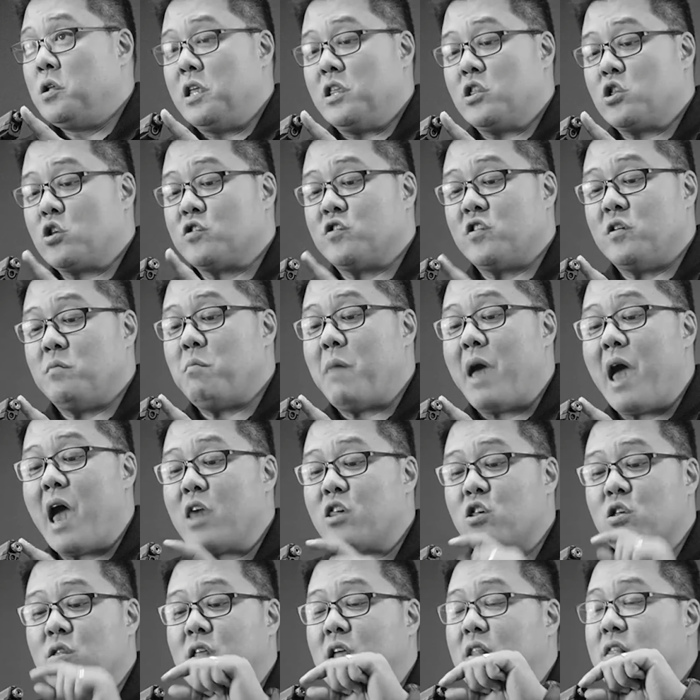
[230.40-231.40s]
just
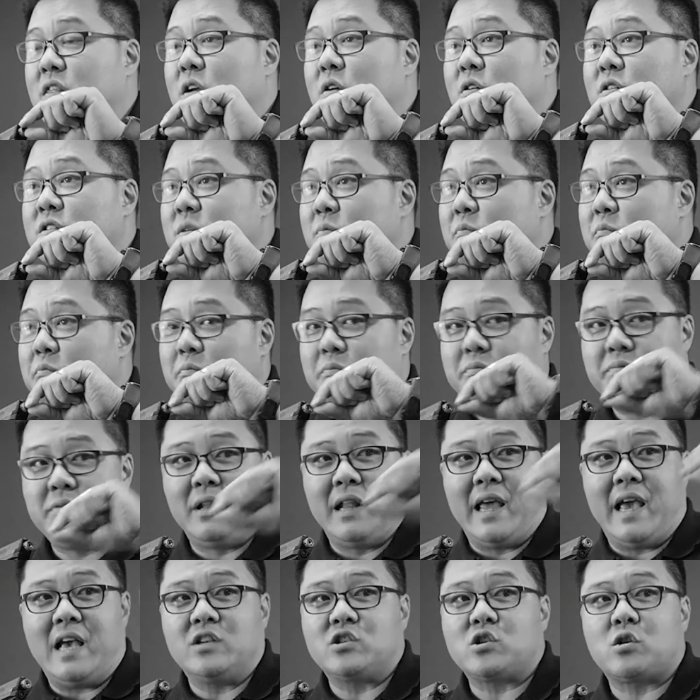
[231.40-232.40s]
imagine that there's a
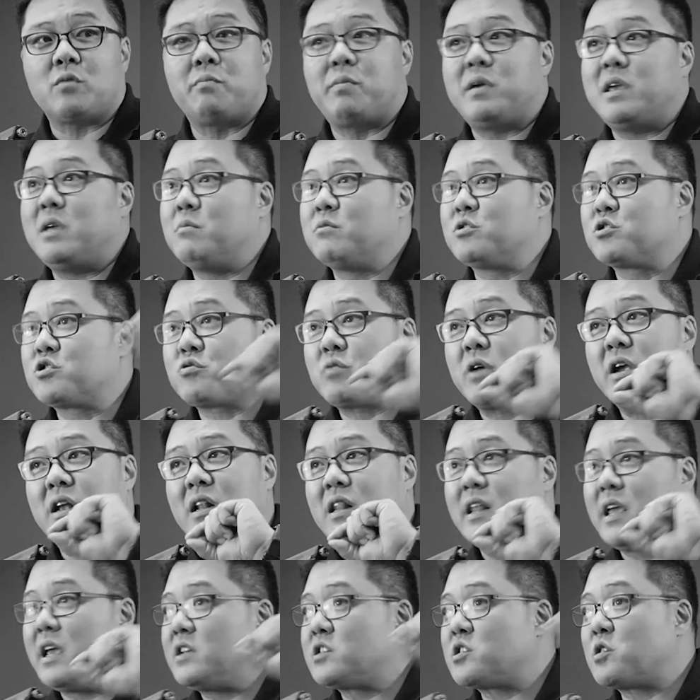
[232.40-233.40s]
laser beam, straight
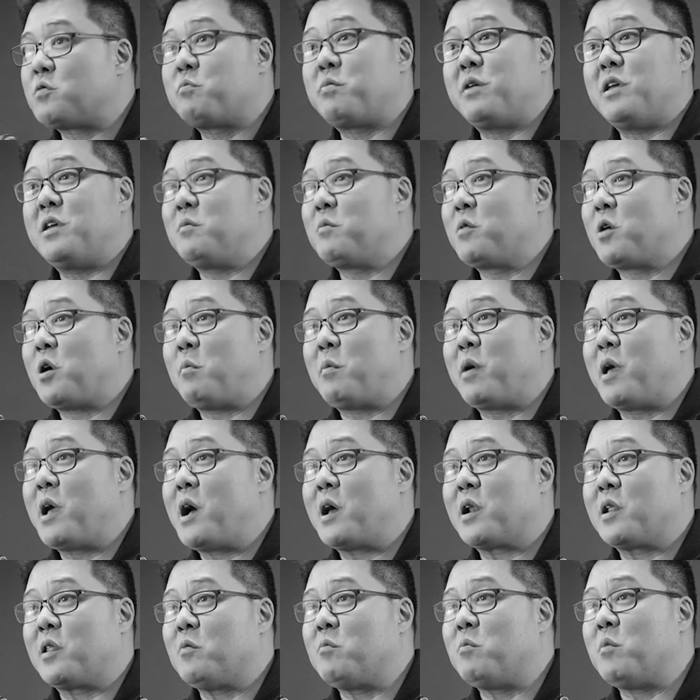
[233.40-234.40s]
laser beam coming
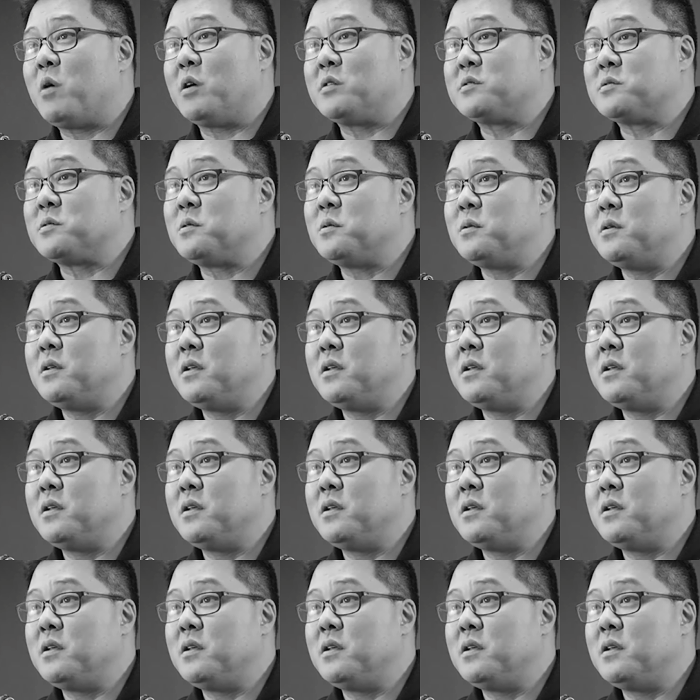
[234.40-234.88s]
out of the muzzle,